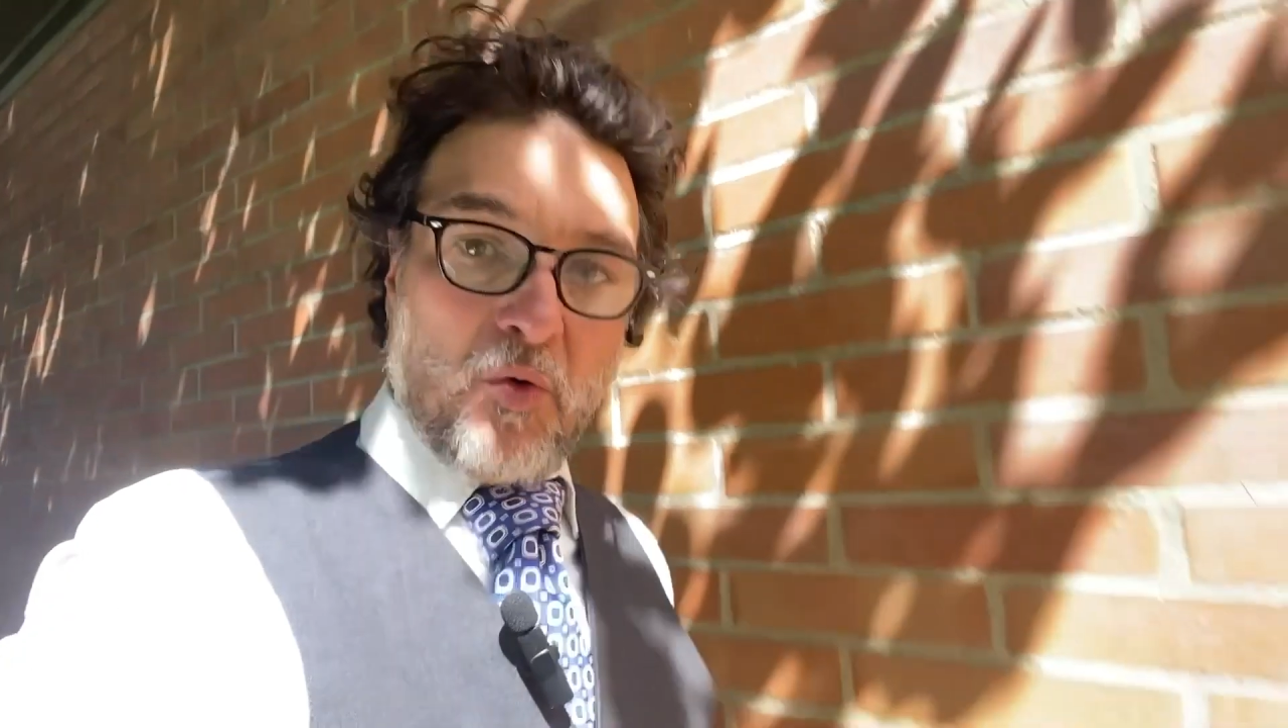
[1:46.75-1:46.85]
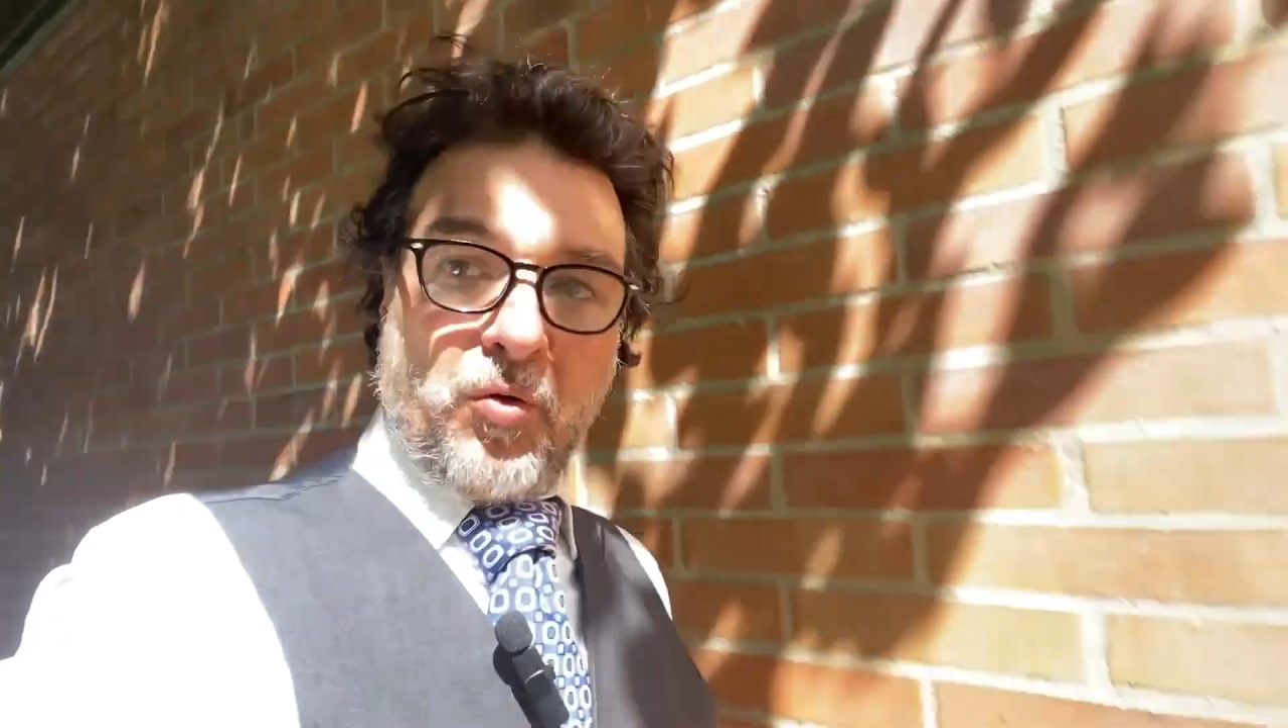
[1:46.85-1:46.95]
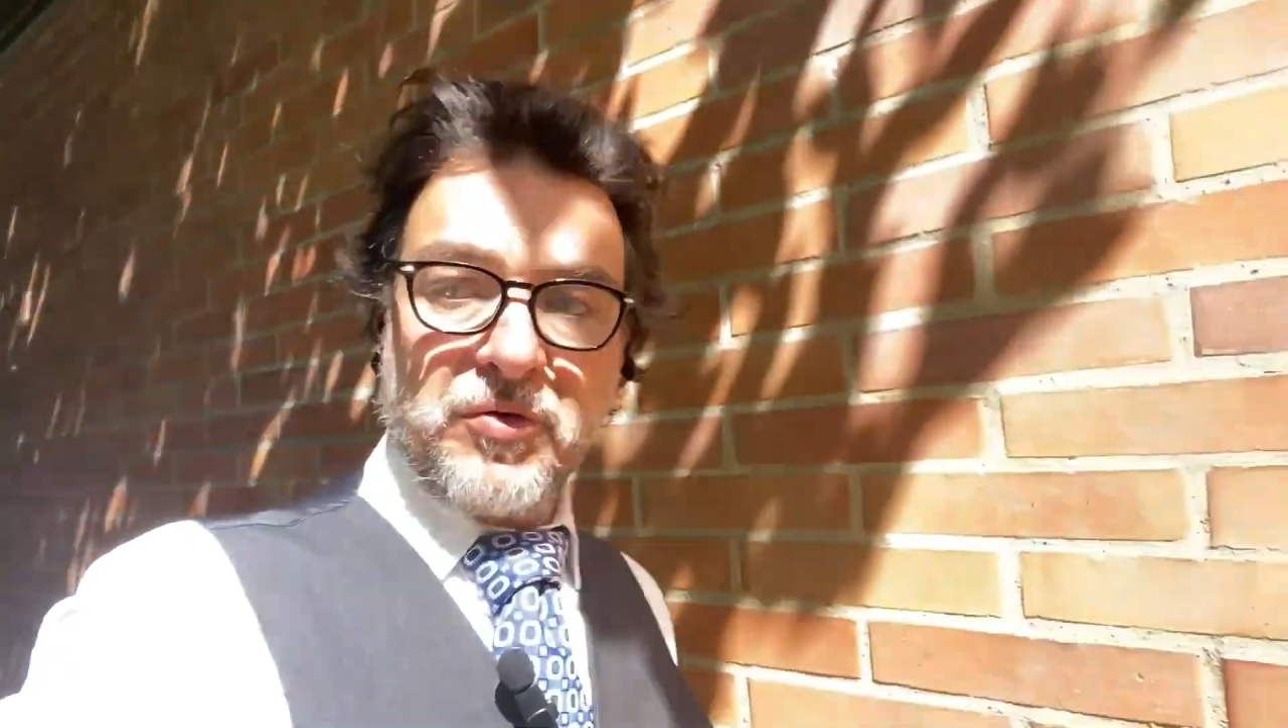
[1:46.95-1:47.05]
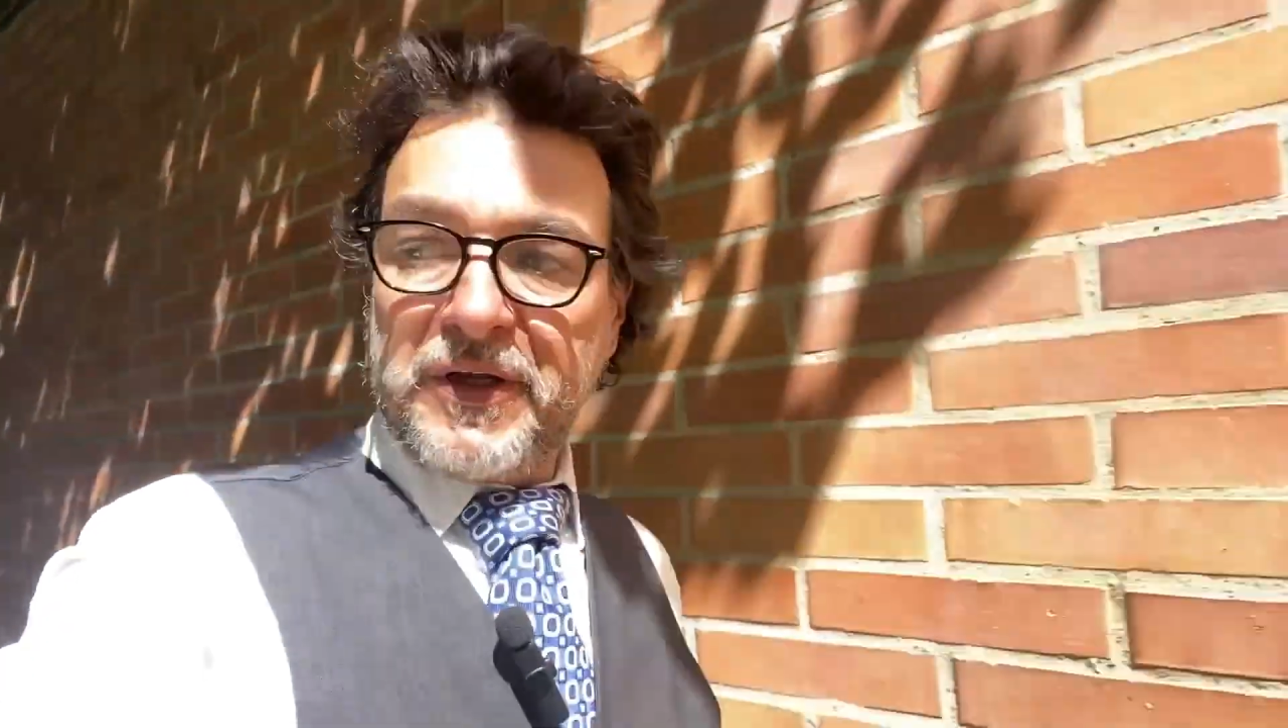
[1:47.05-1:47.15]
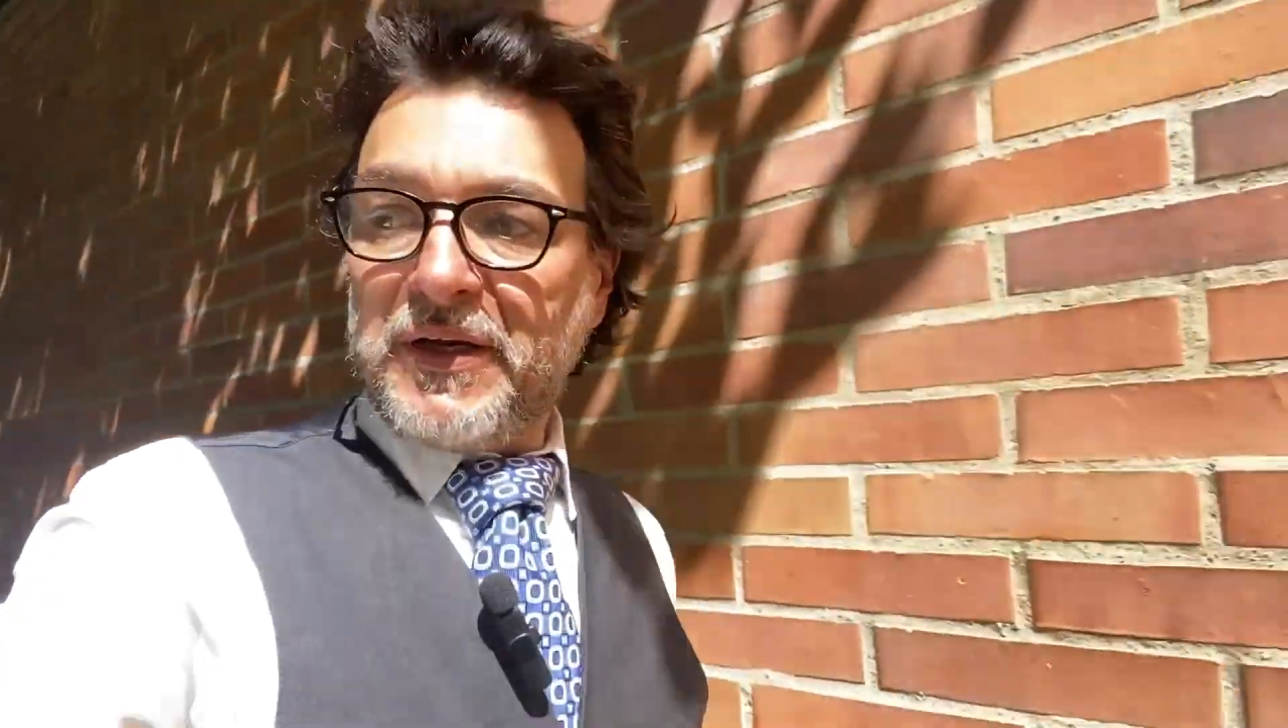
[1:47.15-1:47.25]

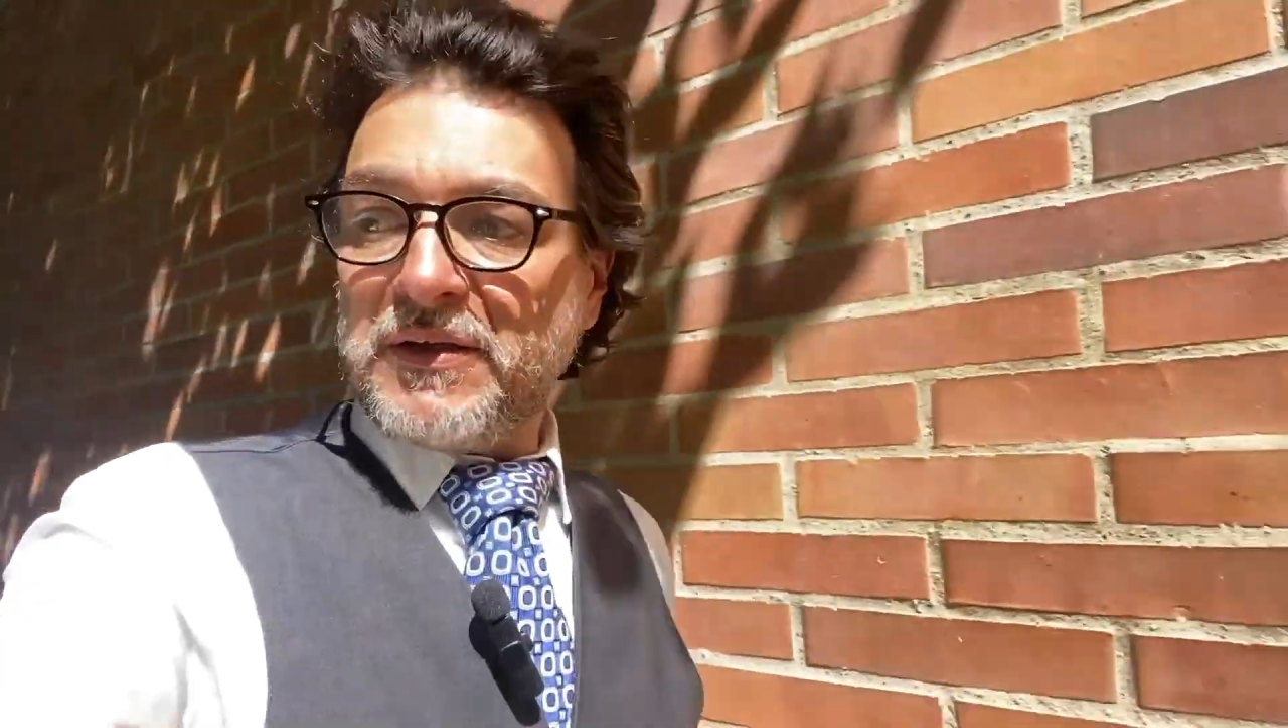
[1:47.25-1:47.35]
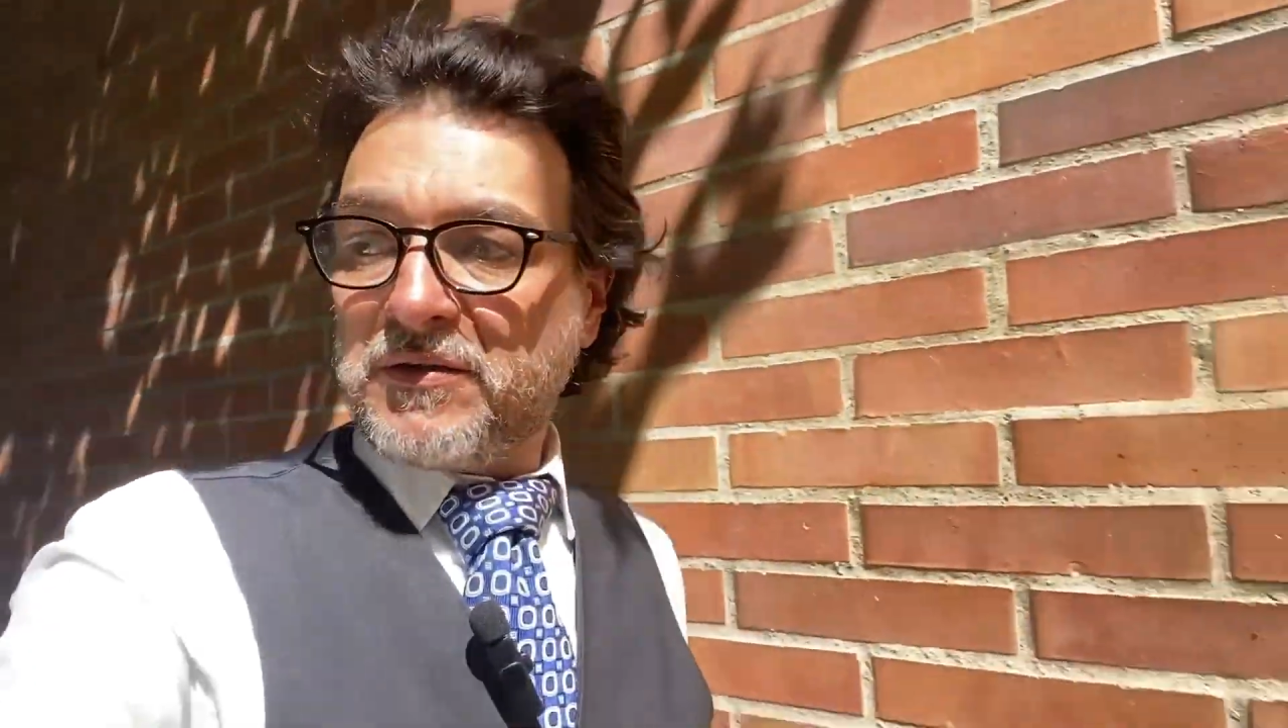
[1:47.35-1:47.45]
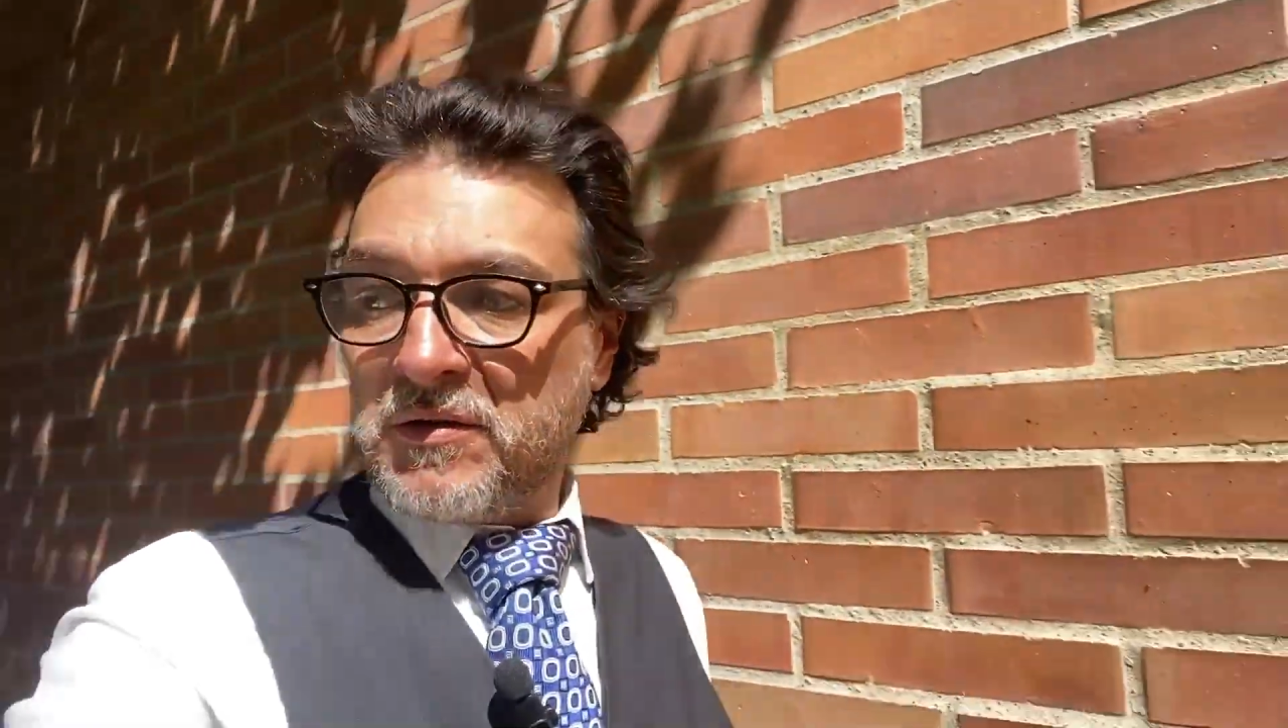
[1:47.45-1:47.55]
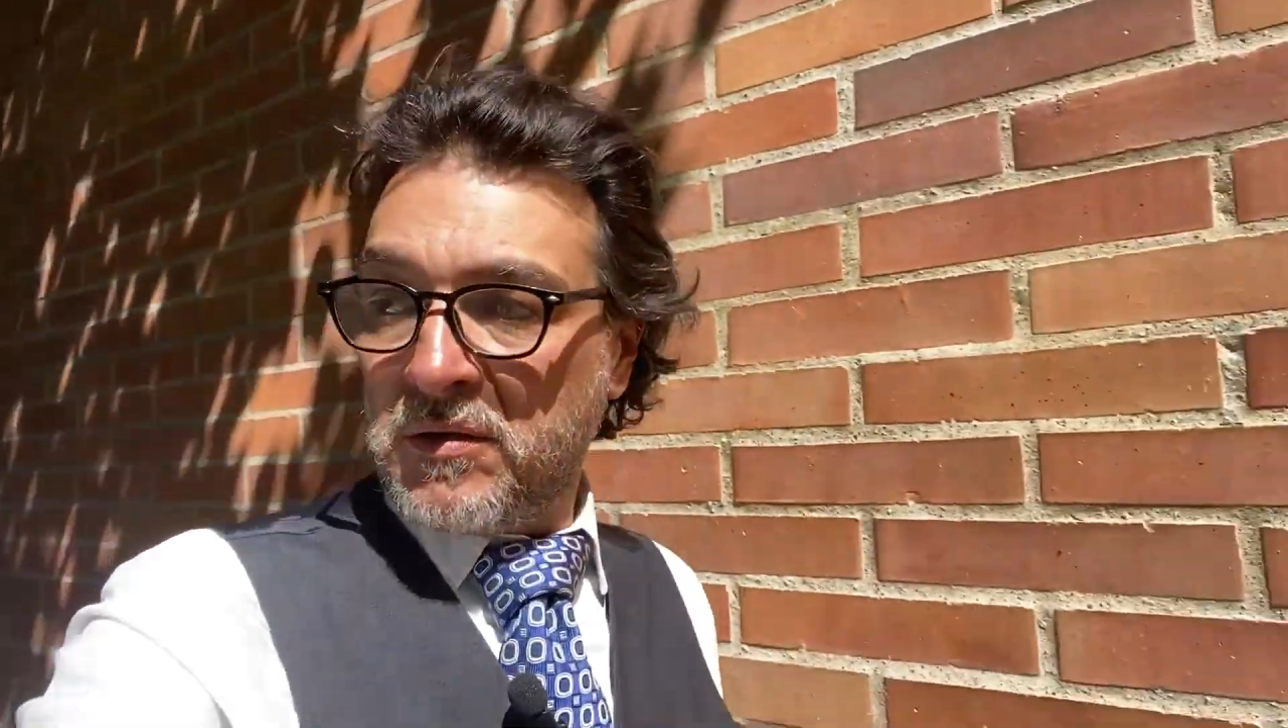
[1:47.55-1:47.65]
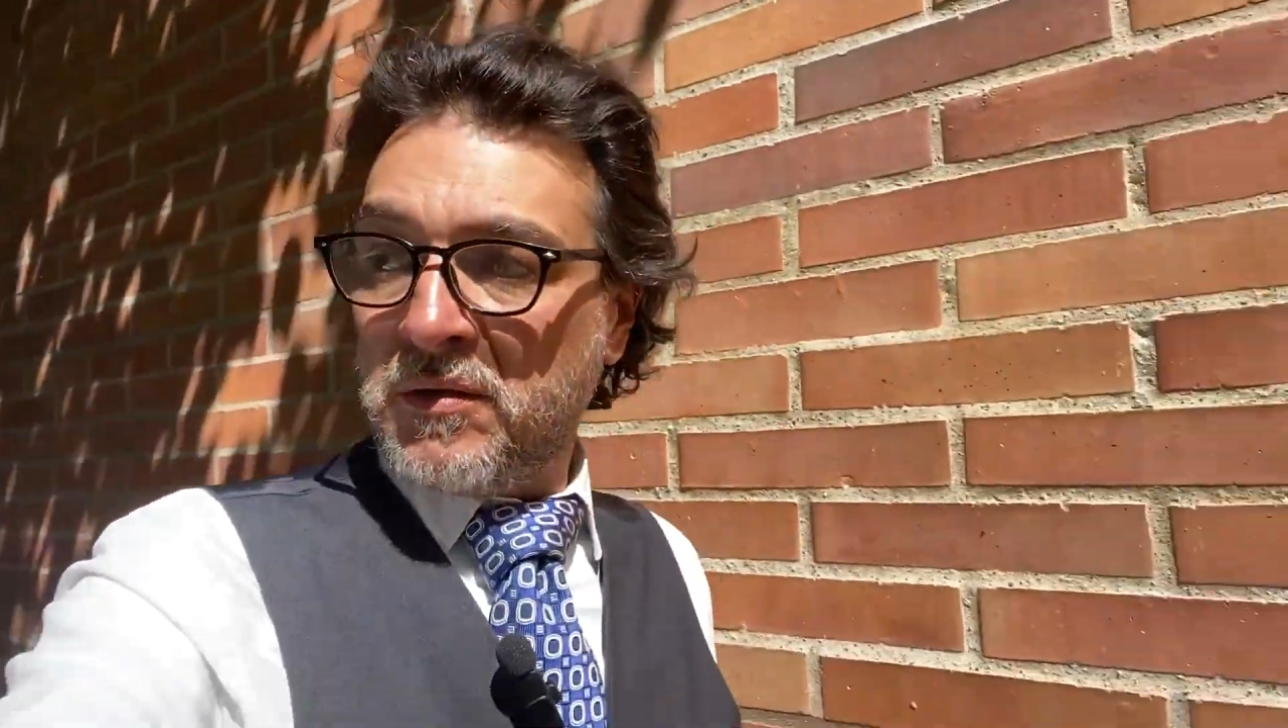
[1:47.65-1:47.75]
old it is
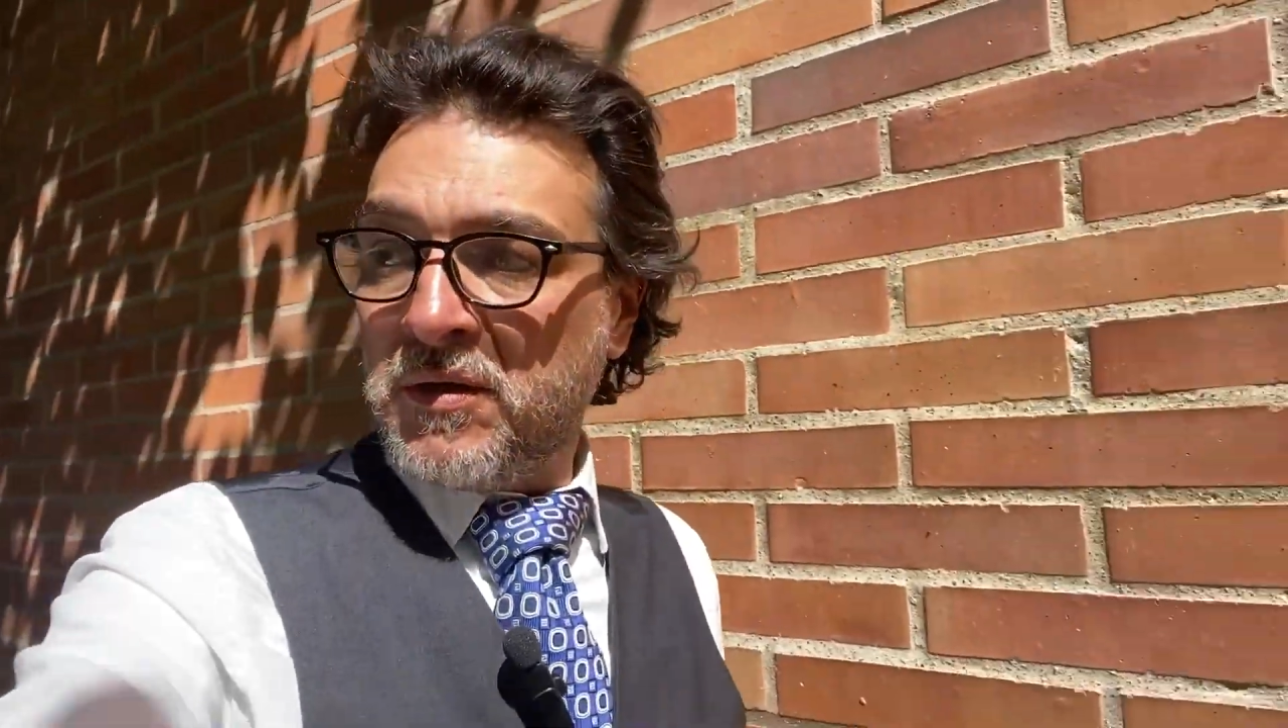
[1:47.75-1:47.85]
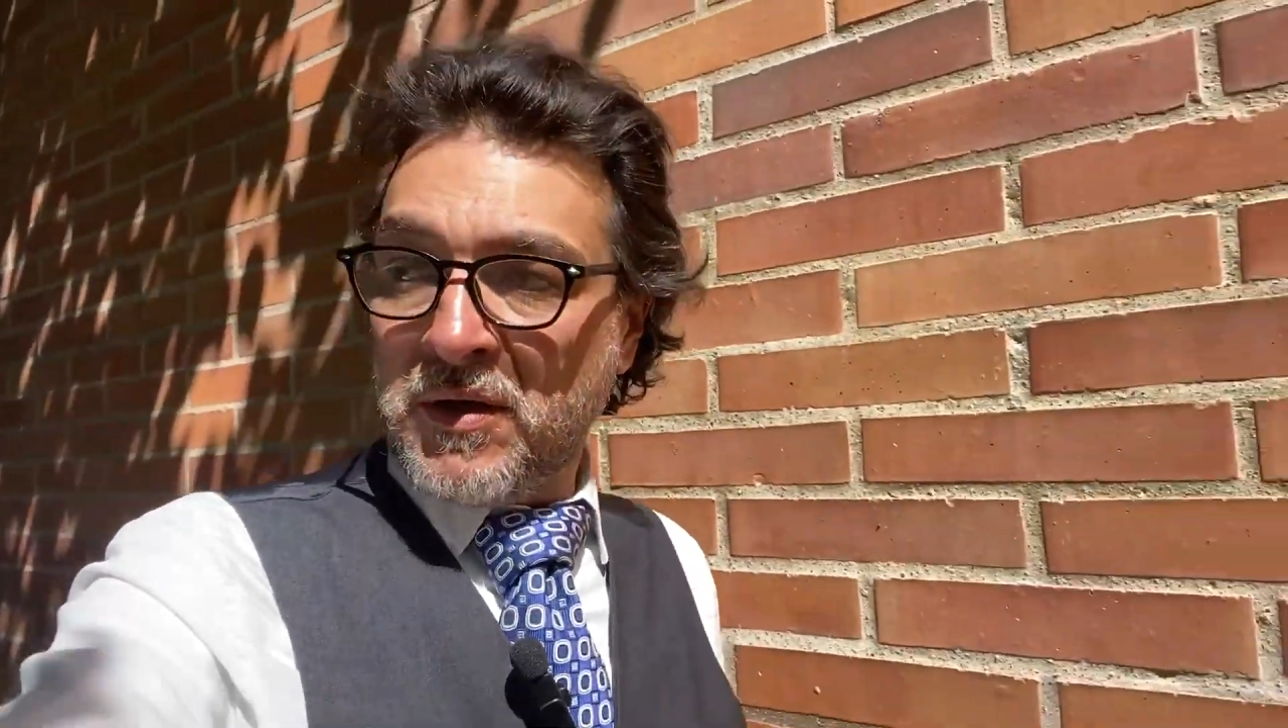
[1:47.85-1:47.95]
though.